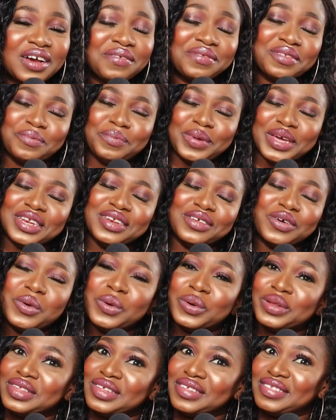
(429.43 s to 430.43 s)
I've spent
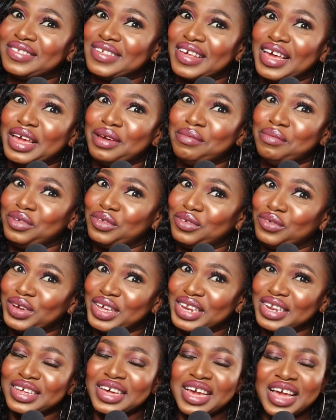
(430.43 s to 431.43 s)
all the time
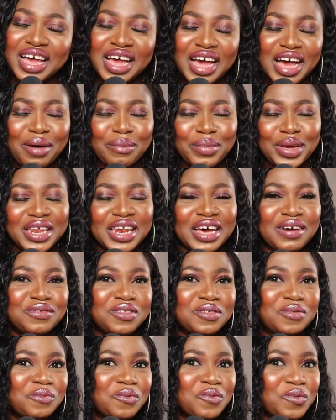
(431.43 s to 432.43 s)
doing, I mean,
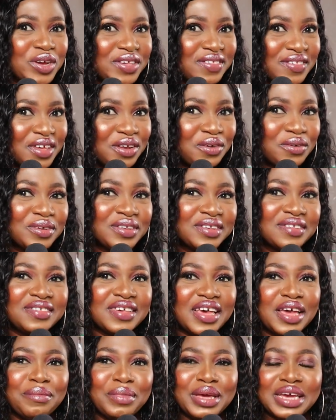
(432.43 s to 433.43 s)
I've wasted all the
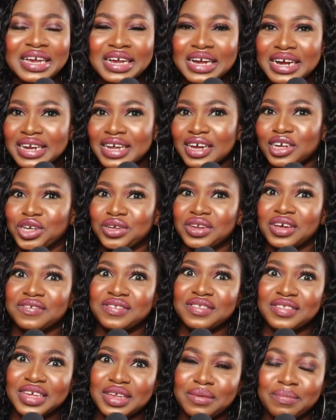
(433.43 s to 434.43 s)
time in Ghana. I should have
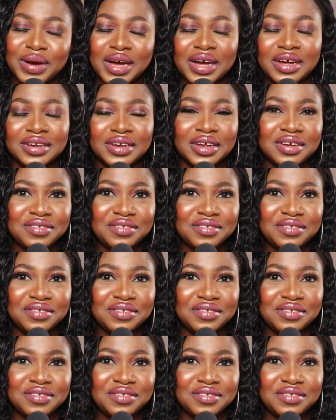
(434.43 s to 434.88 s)
stayed back.